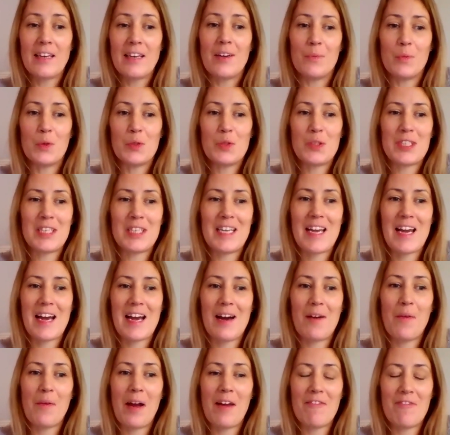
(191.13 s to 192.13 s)
and we'll see
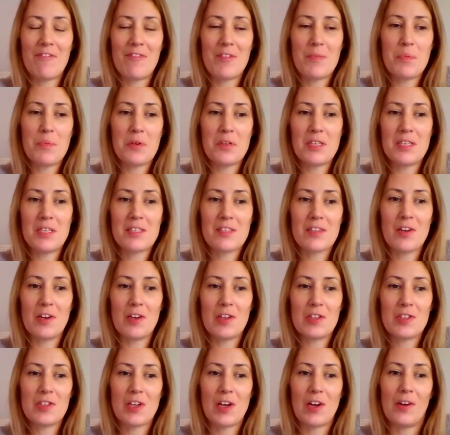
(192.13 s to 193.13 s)
how everybody's
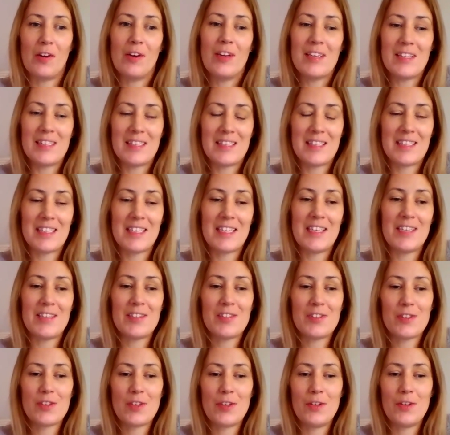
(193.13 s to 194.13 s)
got on. See you
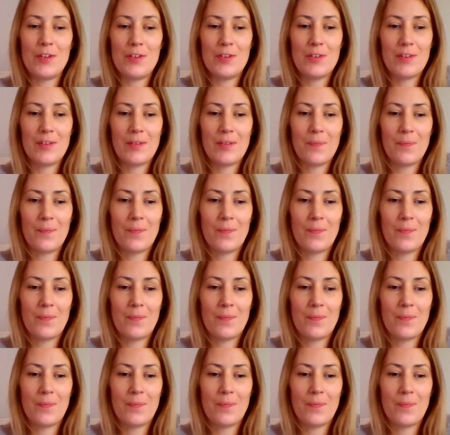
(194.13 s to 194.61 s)
soon.